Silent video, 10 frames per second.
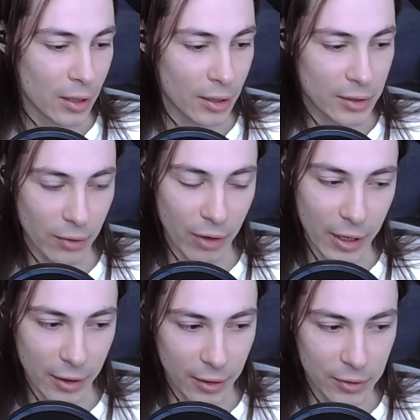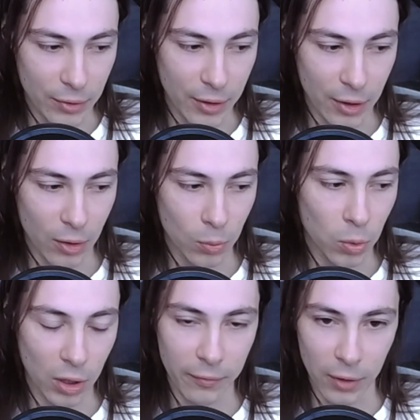integrate it into their own
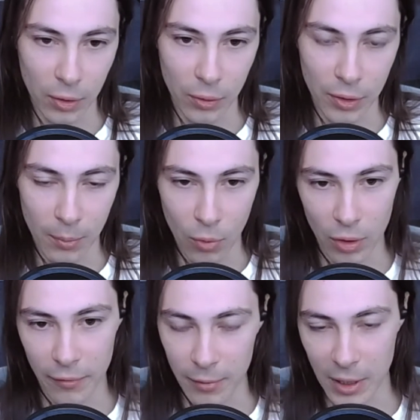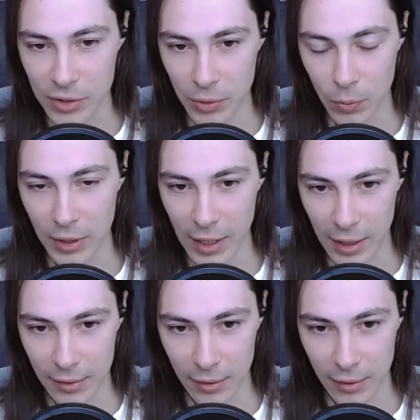workflow, the more information we get, the